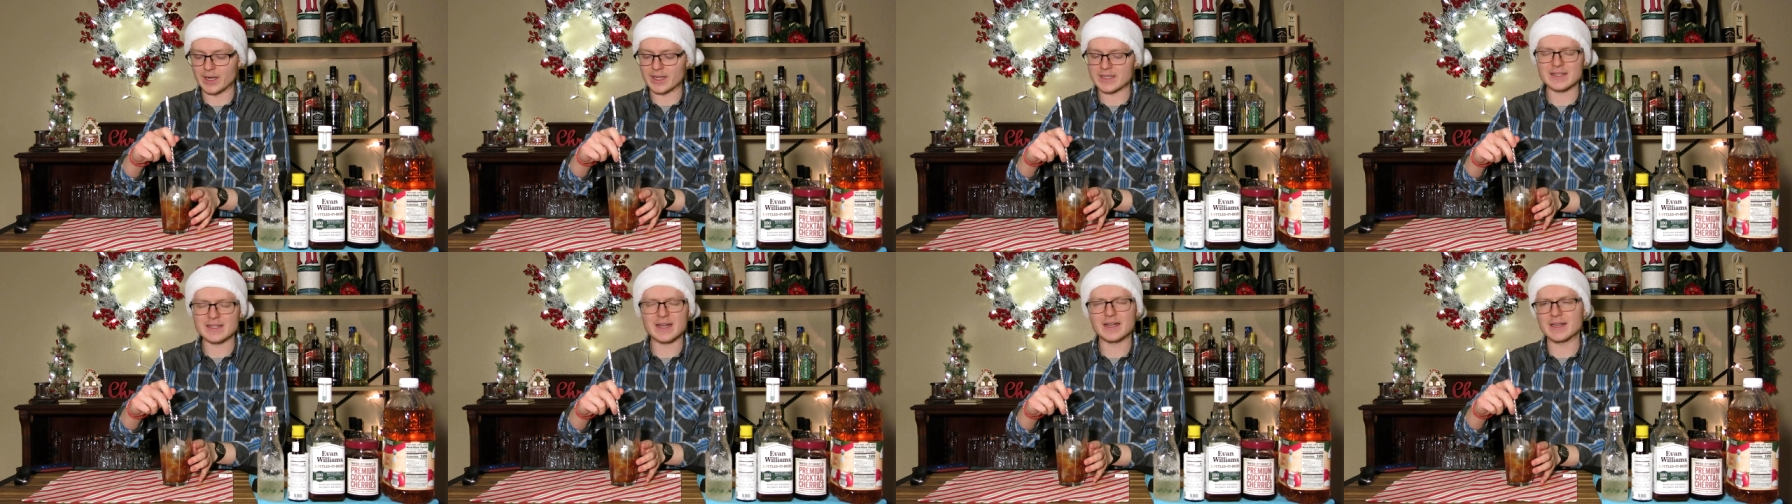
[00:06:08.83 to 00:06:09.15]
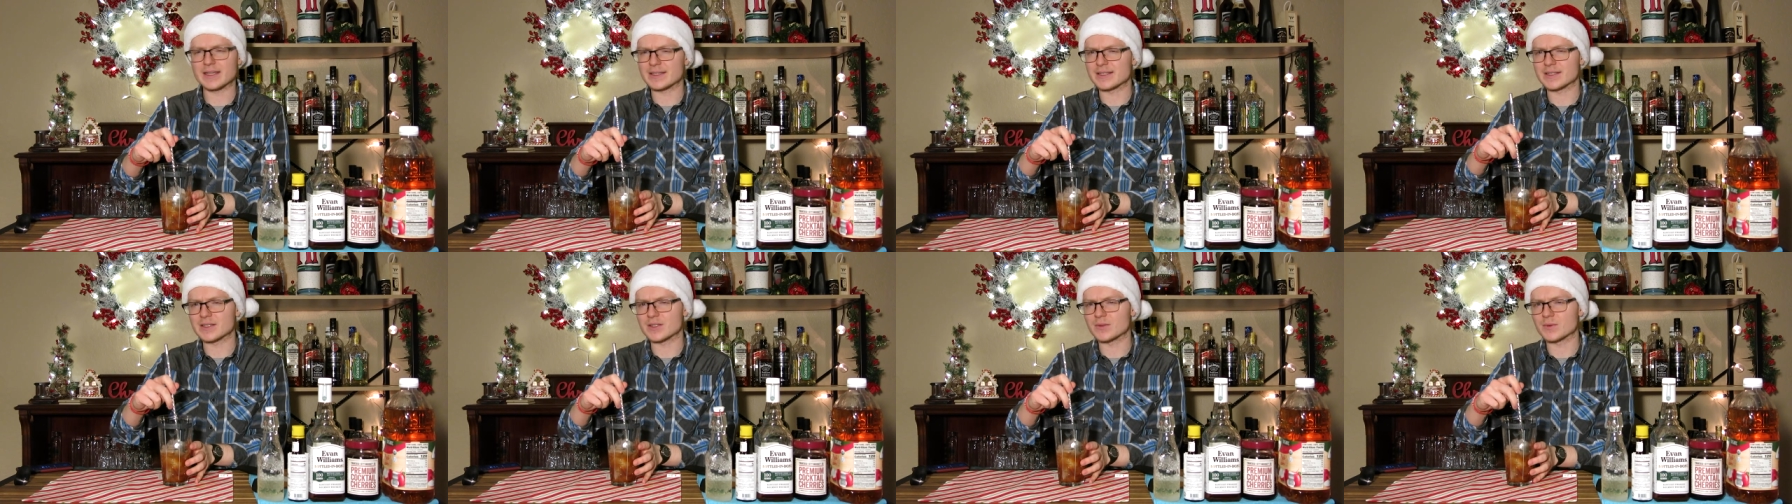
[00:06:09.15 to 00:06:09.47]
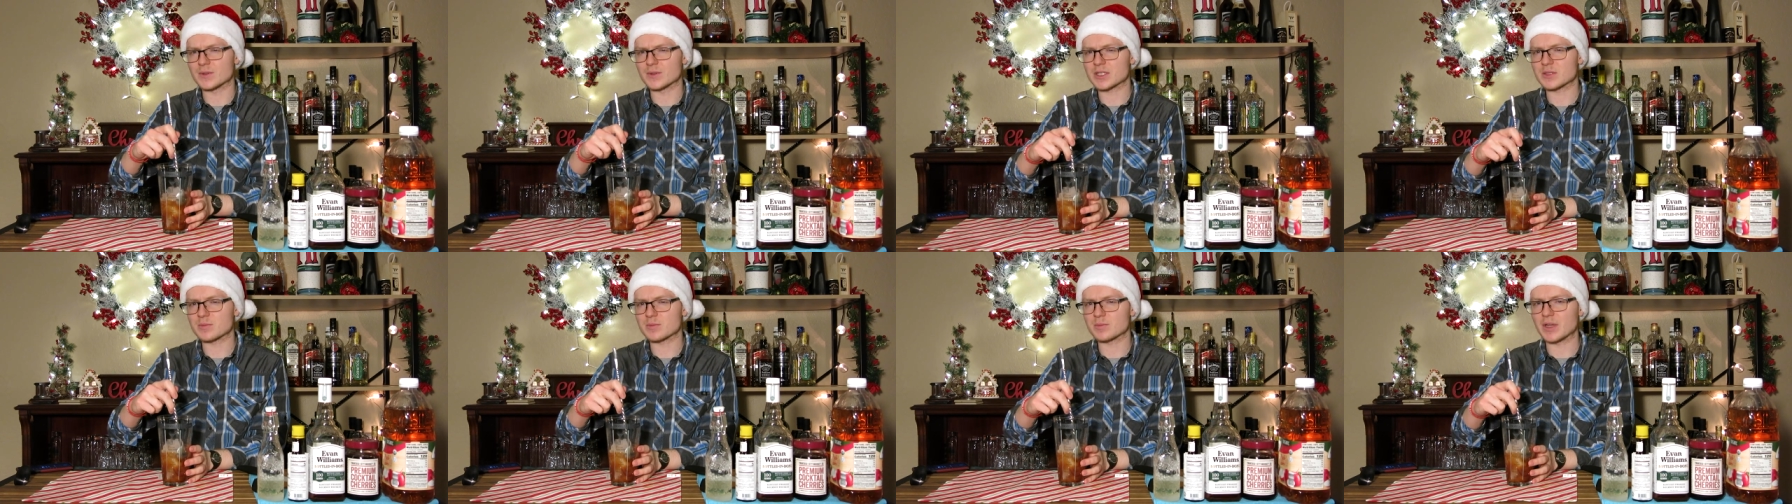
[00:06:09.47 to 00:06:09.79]
It's not easy to
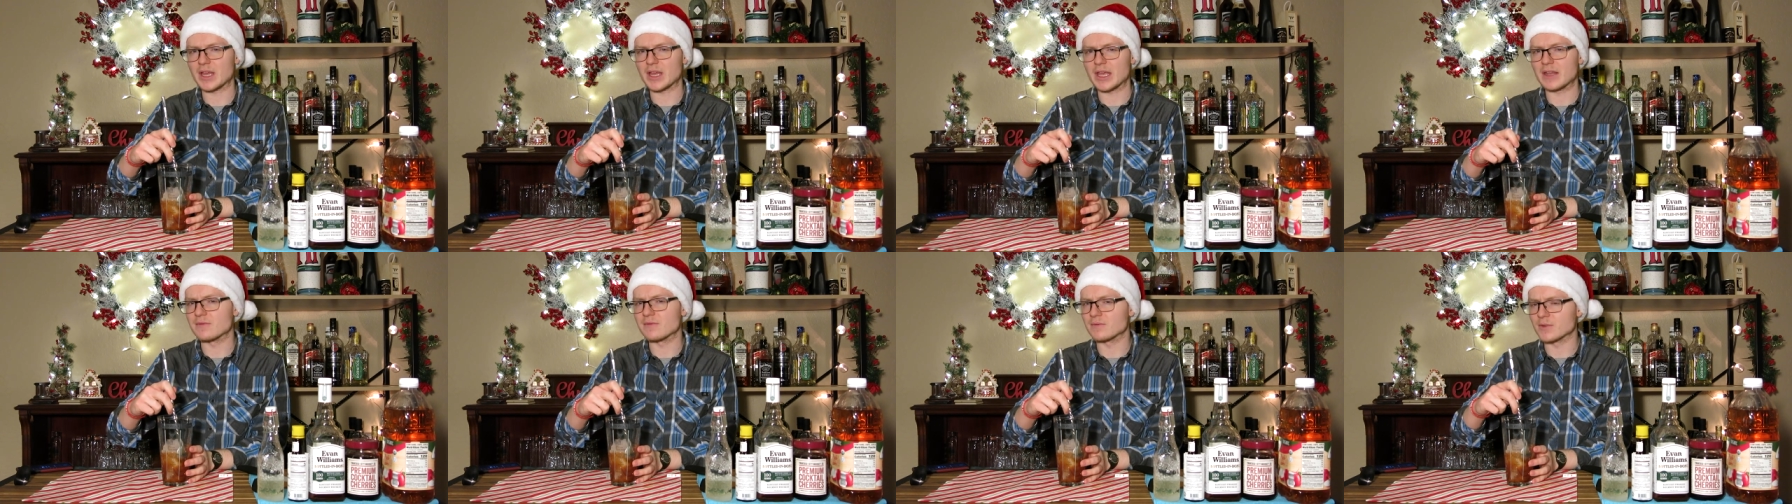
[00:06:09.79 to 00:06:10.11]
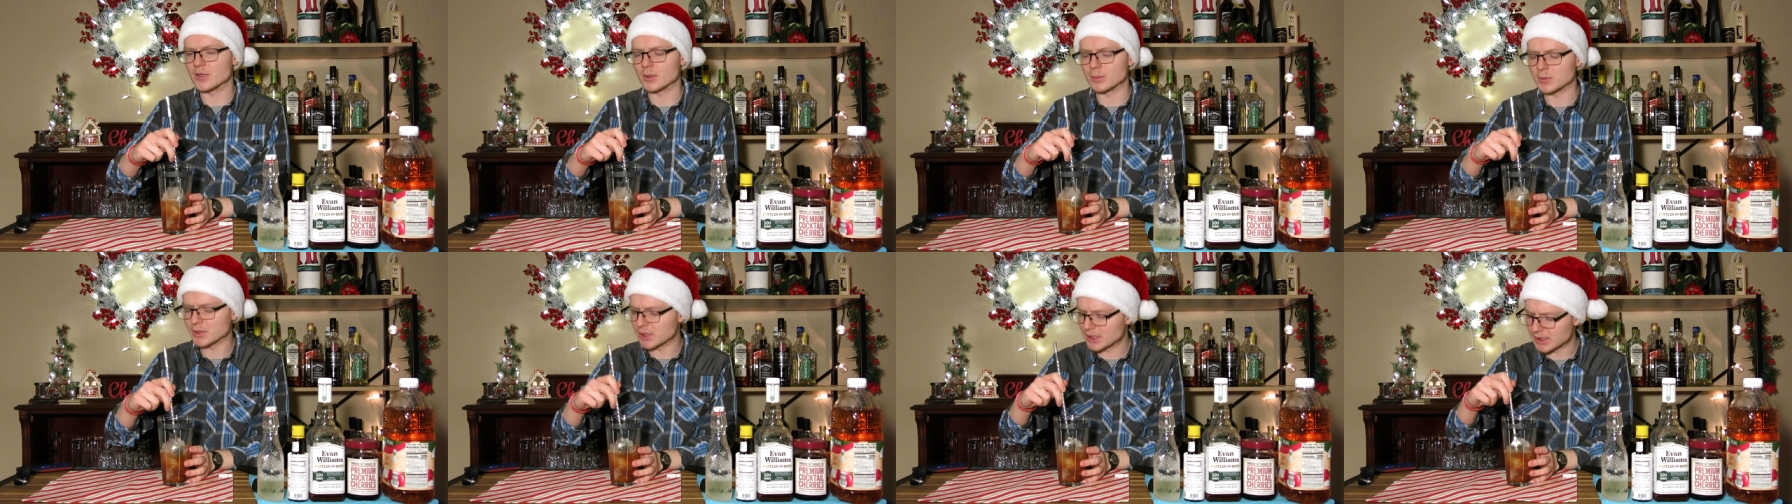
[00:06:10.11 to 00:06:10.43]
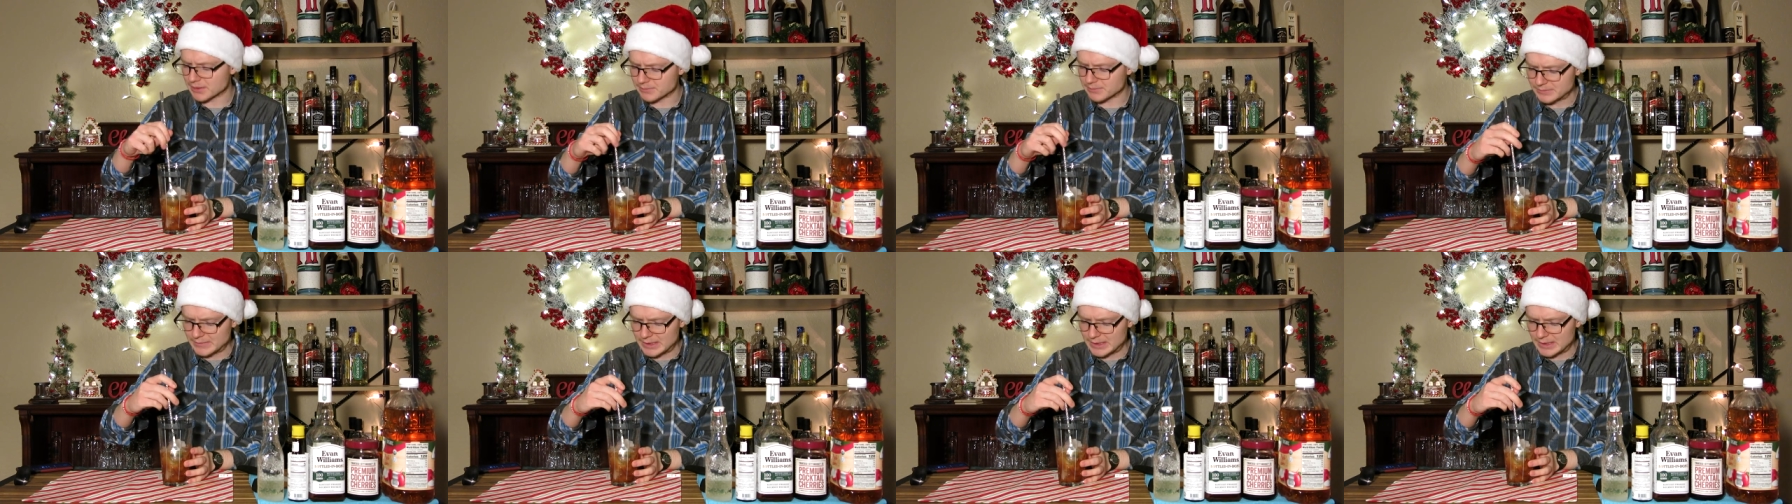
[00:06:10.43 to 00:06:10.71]
explain verbally.